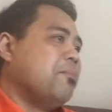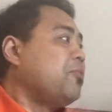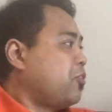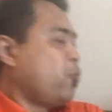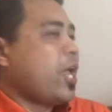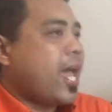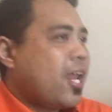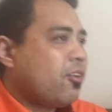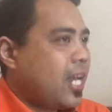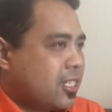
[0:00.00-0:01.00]
Before we
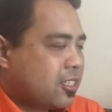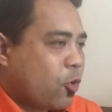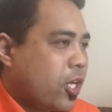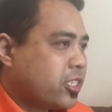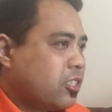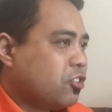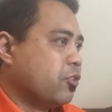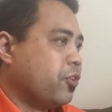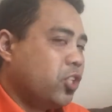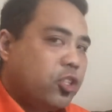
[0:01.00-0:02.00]
end, the last question
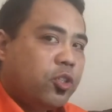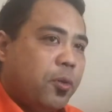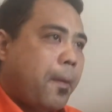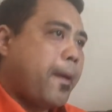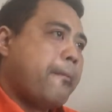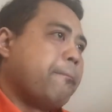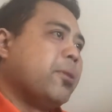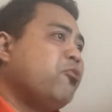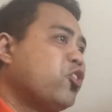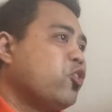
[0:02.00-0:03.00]
for you,
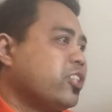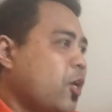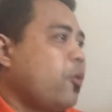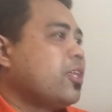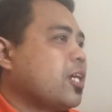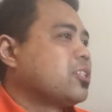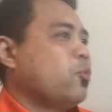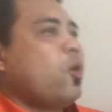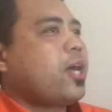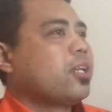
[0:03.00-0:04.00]
if you could share with us
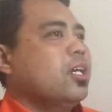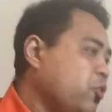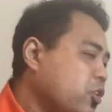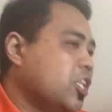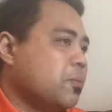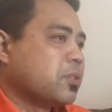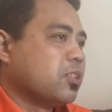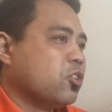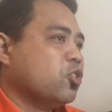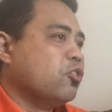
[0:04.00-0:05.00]
what few
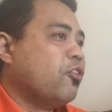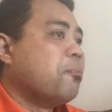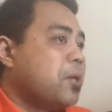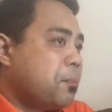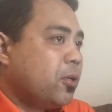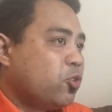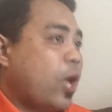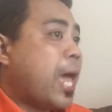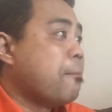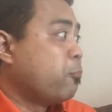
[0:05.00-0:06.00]
tips for people to
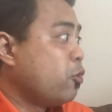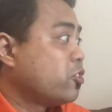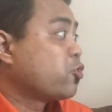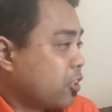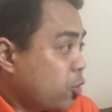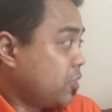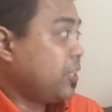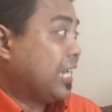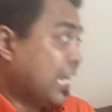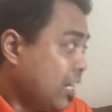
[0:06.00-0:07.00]
embrace
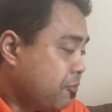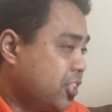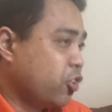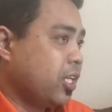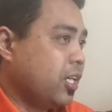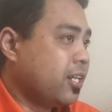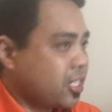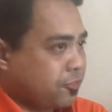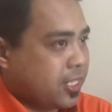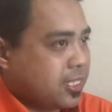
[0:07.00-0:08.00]
creativity individually,
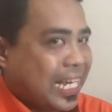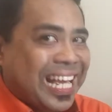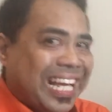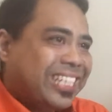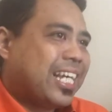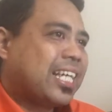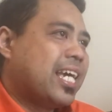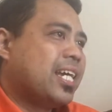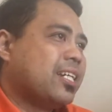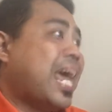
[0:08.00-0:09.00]
that's first.
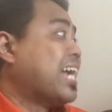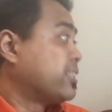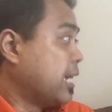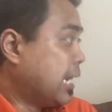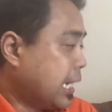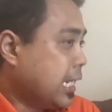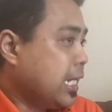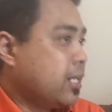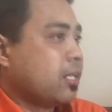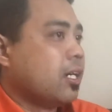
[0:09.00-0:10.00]
Second, as a
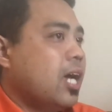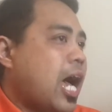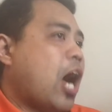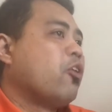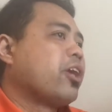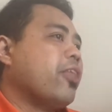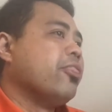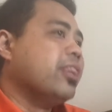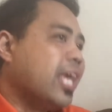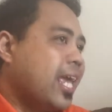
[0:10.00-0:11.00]
leader, how
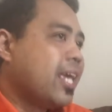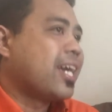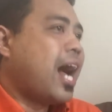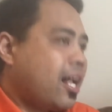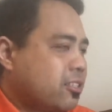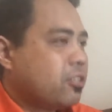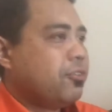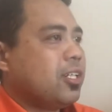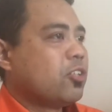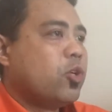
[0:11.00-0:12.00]
can they
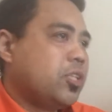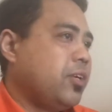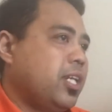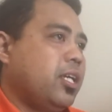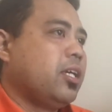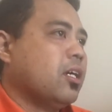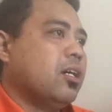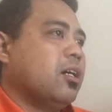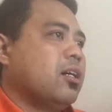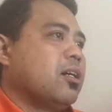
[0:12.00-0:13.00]
cultivate creativity
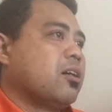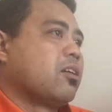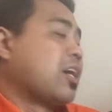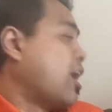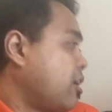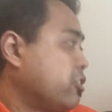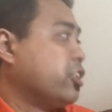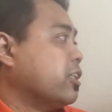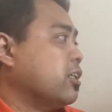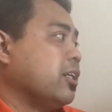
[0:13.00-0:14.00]

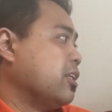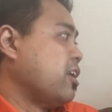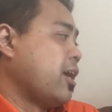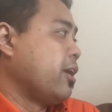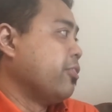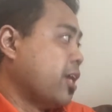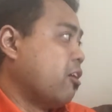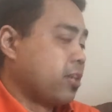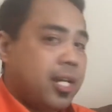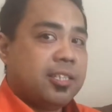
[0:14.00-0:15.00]
culture in
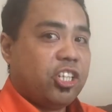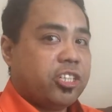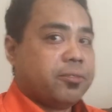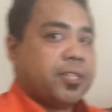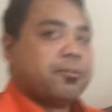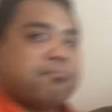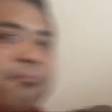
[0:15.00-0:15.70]
their organization? Yep.